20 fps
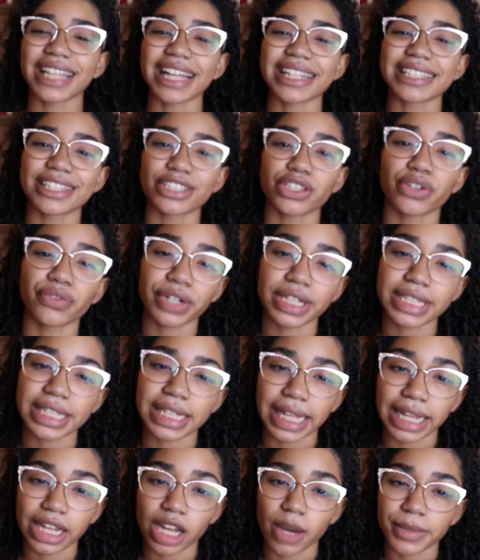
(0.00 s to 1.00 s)
That's it. Don't forget to
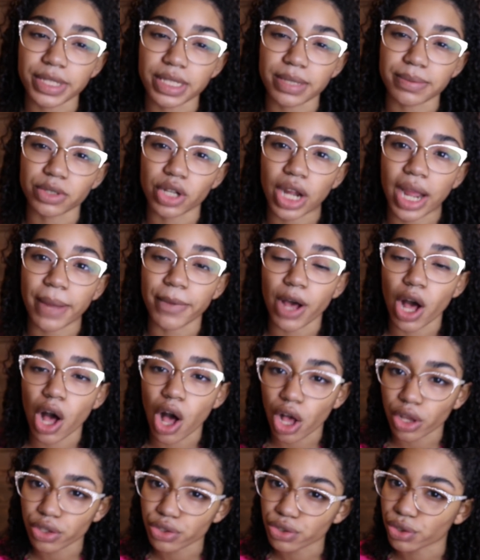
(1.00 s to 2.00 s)
like, comment, subscribe.
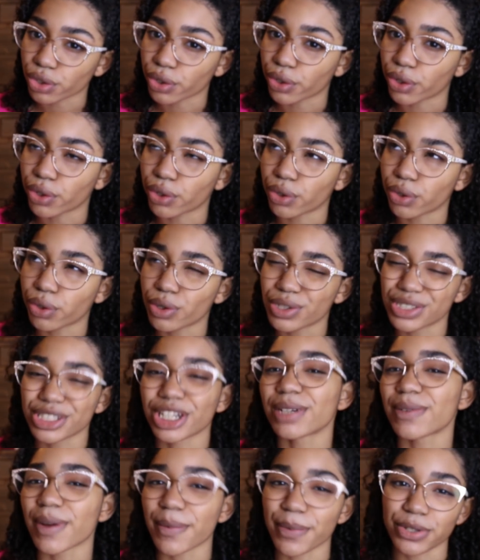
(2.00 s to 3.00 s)
Also
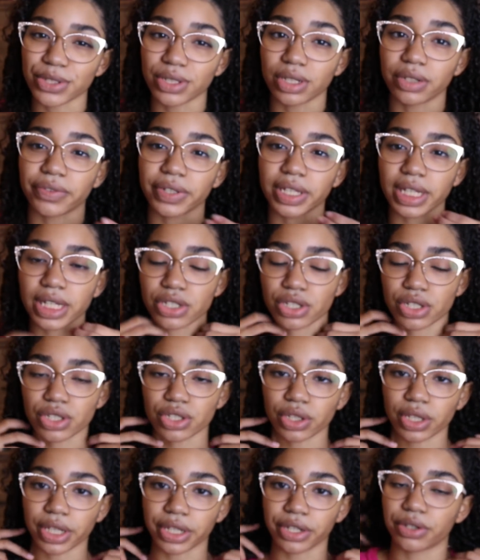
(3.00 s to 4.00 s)
turn on my post notifications
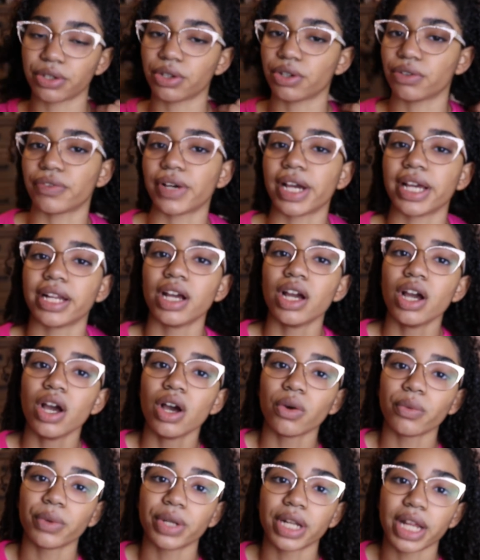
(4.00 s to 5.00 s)
so that you're notified
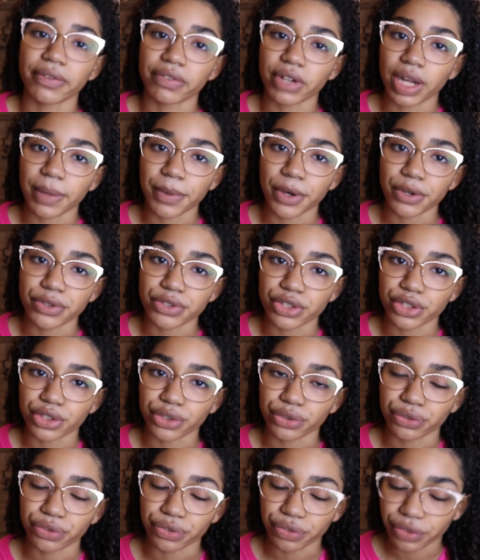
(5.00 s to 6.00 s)
whenever I post a
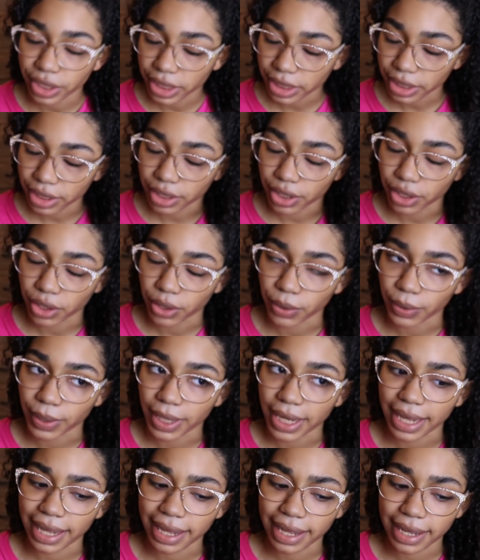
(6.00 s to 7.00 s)
new video,
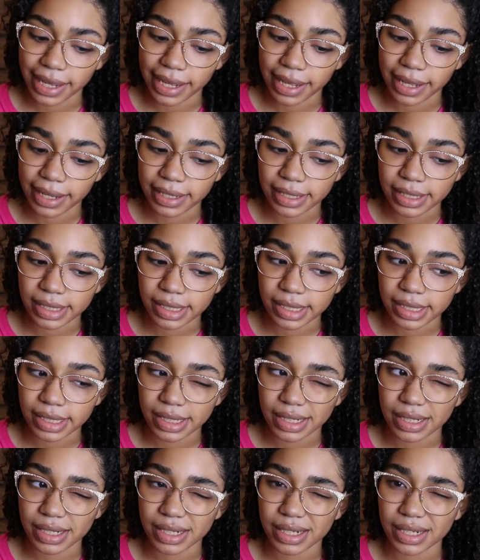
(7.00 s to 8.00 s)

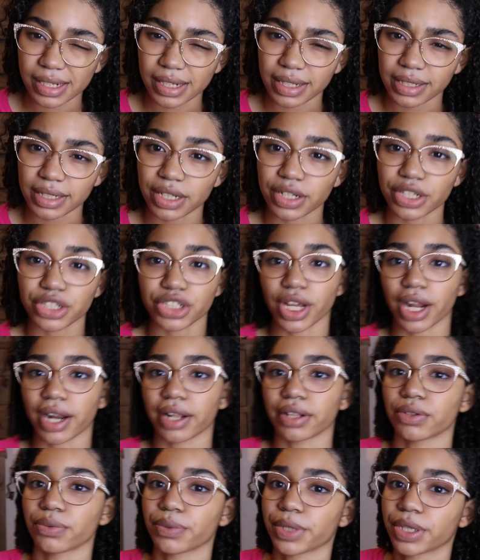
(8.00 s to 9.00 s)
and the shout
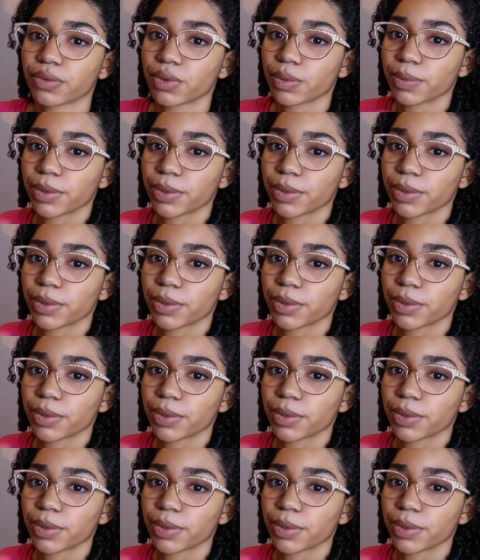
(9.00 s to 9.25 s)
out of the week will